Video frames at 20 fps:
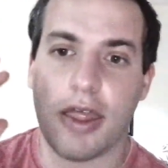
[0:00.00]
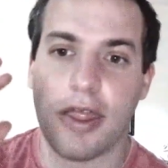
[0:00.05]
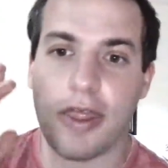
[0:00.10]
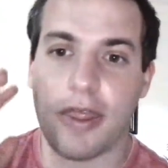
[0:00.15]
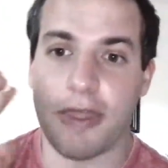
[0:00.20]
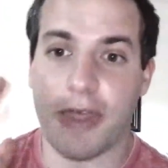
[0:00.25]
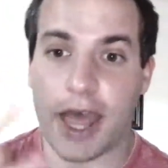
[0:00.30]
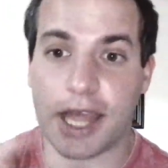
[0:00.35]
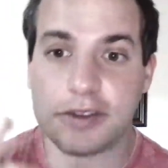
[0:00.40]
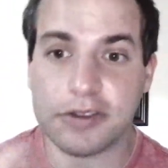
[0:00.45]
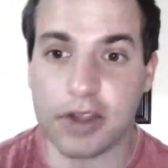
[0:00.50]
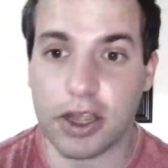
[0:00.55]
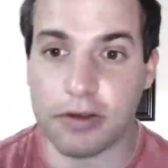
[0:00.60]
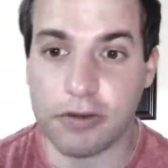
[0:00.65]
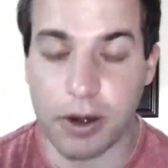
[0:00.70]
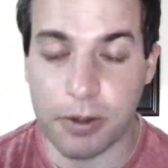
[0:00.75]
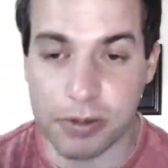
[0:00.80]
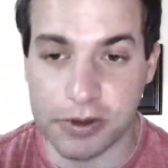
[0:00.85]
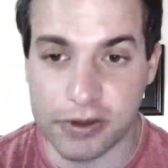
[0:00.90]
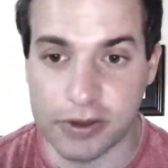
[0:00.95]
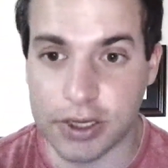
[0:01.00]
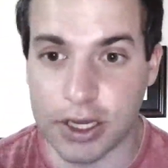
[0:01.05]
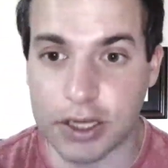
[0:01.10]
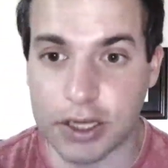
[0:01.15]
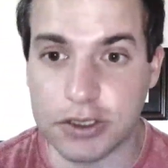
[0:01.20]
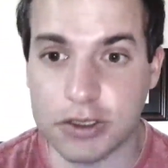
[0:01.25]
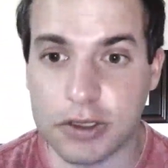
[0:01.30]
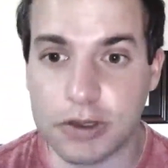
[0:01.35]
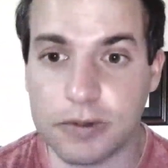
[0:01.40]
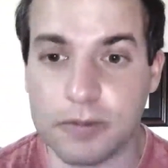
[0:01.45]
That's not
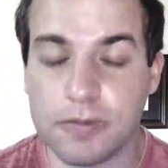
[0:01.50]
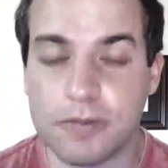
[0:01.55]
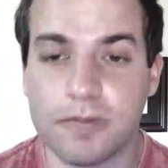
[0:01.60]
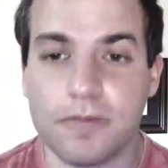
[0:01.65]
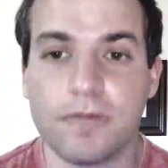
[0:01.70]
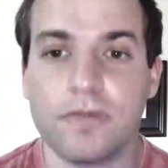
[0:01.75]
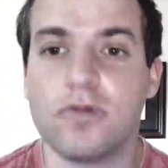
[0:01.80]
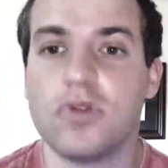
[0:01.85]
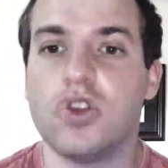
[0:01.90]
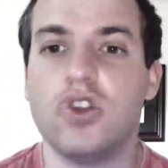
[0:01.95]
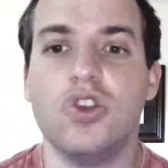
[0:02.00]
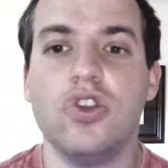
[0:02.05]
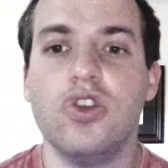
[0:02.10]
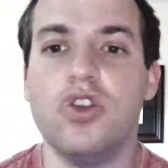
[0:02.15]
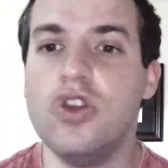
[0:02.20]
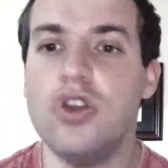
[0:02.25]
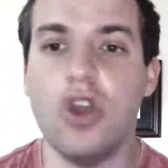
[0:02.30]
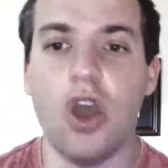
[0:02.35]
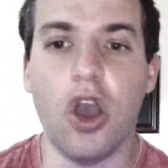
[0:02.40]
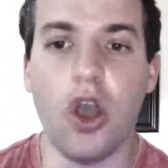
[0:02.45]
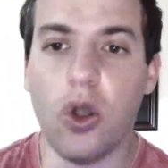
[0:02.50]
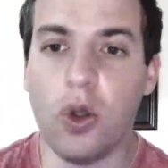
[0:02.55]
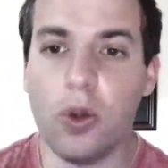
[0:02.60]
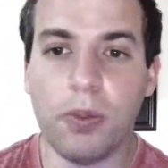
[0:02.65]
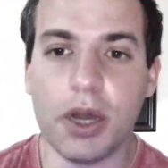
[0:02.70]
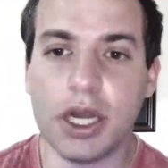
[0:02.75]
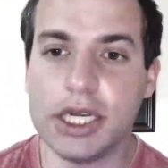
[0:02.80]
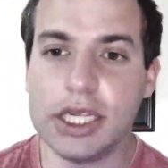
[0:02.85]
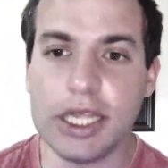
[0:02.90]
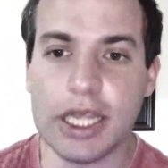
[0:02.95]
representation.
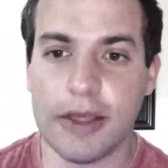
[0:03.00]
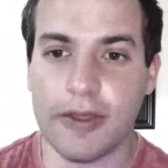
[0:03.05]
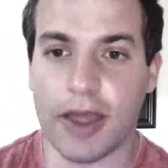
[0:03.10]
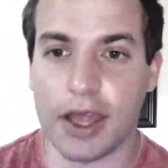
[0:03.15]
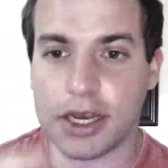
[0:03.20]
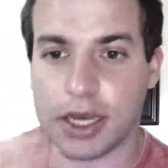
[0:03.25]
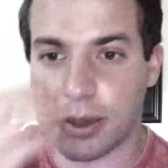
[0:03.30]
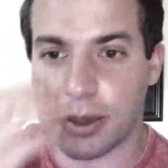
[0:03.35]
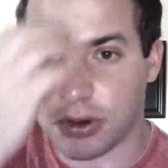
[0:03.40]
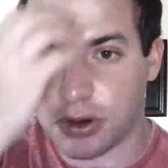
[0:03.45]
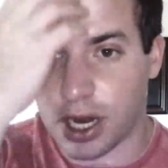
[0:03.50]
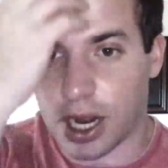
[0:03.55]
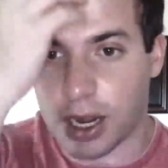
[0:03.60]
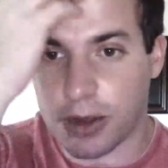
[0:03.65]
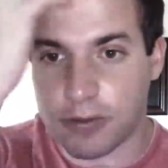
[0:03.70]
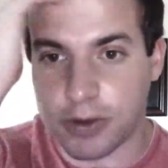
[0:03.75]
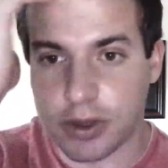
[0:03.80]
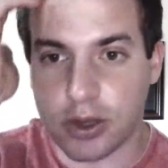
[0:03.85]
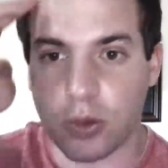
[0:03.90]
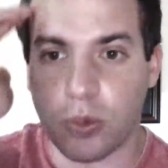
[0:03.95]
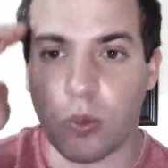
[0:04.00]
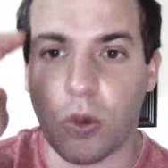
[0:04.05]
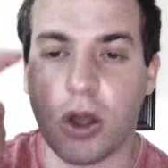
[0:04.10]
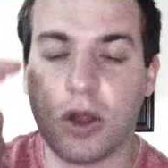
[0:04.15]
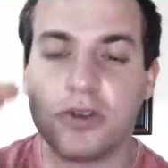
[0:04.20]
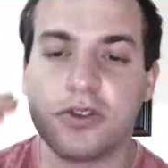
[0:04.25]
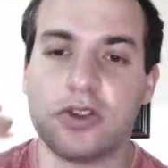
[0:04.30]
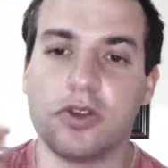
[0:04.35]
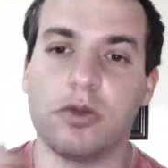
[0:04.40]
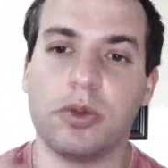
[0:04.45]
Nobody in that demographic
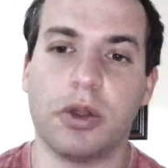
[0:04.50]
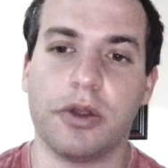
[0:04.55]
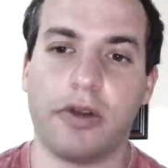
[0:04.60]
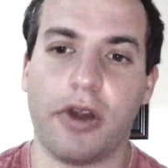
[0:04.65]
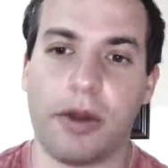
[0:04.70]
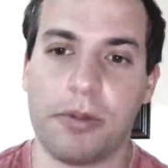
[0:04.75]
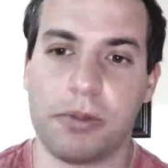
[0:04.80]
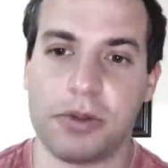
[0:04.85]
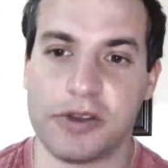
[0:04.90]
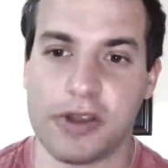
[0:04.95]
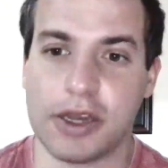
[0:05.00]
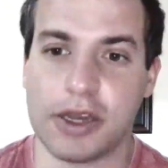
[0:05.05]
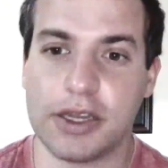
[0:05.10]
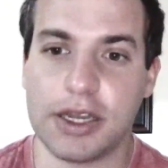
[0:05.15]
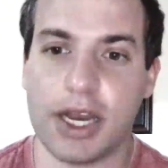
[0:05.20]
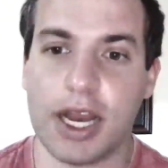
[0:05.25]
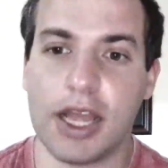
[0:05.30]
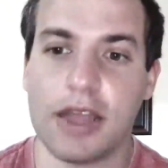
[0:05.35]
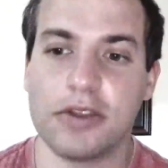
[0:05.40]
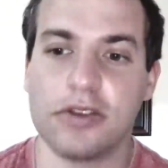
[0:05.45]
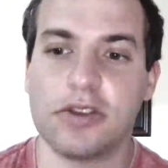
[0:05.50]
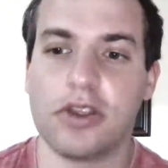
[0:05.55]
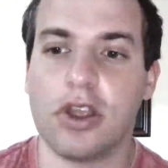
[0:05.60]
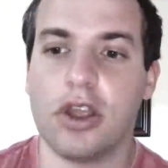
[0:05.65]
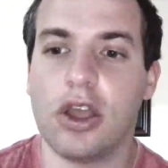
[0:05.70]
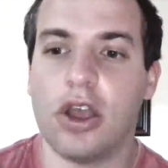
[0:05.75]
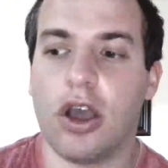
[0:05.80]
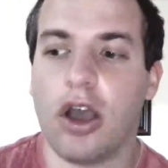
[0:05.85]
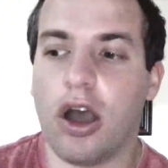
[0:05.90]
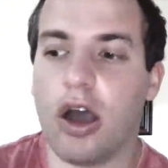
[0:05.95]
wants to be represented as,
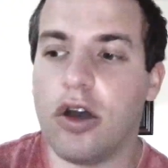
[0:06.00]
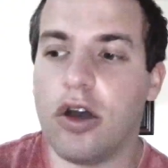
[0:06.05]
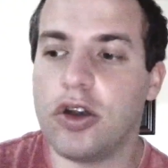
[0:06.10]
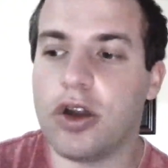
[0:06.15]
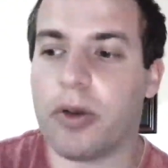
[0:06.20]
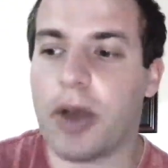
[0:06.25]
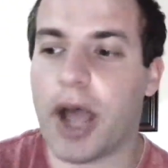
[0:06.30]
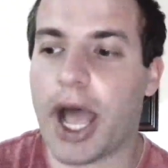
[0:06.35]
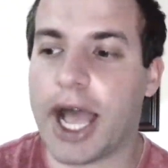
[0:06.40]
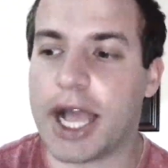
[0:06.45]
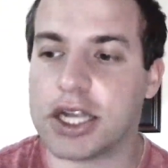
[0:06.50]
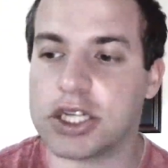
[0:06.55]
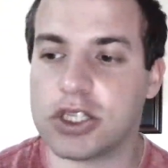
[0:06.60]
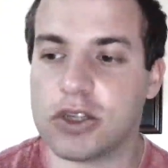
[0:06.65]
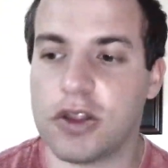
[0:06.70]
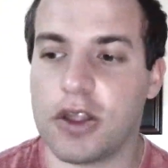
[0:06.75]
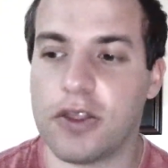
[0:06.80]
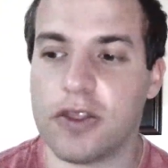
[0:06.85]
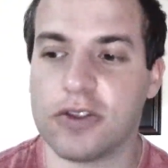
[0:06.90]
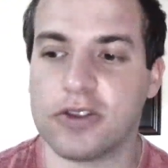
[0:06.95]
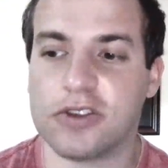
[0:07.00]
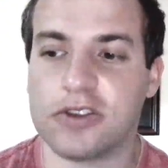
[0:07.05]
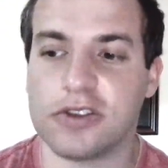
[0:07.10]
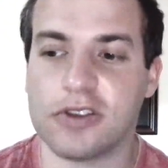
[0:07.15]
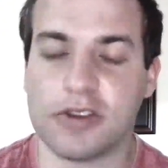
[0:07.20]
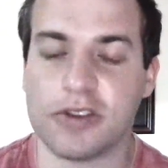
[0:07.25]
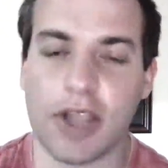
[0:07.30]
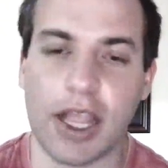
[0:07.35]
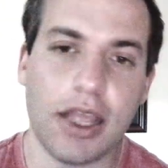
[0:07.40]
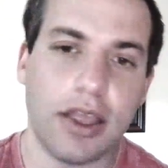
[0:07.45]
oh no, actually the
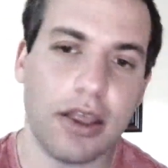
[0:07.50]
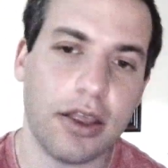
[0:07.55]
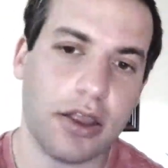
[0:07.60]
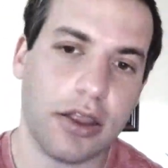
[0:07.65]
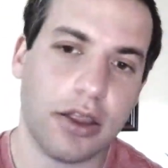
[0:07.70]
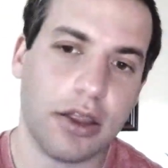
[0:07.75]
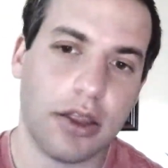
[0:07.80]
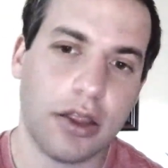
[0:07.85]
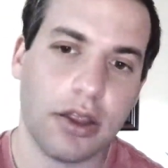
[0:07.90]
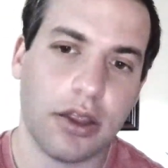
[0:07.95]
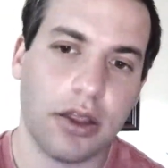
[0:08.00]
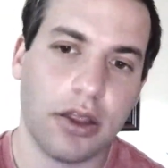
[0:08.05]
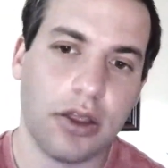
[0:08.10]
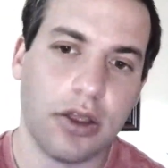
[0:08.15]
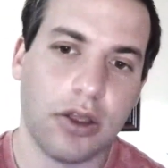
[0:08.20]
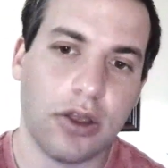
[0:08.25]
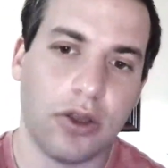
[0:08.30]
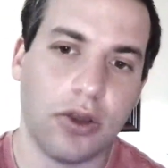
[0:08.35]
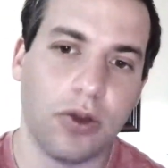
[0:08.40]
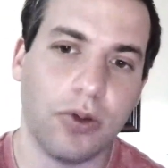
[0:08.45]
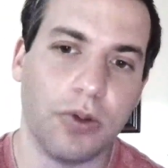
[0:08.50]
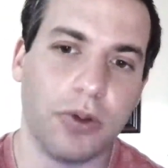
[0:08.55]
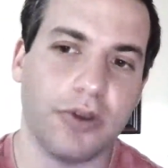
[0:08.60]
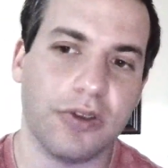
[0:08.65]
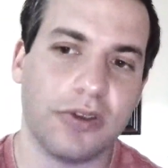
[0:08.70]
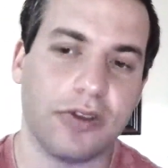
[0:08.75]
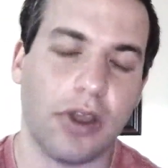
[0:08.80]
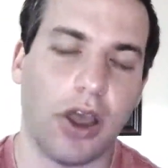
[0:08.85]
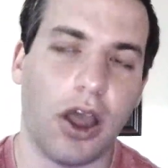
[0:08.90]
snake, who is